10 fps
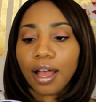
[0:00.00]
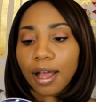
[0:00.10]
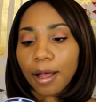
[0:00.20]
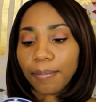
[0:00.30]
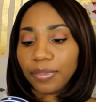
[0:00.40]

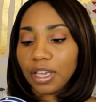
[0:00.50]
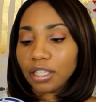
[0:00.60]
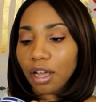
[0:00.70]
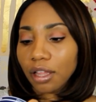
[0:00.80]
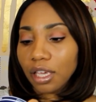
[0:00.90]

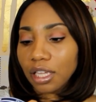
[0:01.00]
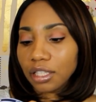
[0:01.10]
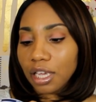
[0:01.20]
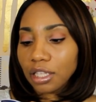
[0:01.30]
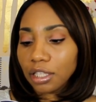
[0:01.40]
These are the
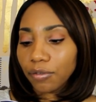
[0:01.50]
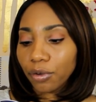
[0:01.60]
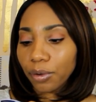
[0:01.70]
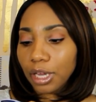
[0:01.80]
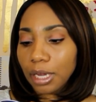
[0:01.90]
Intensive
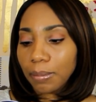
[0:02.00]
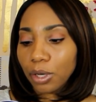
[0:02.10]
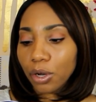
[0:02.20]
Cream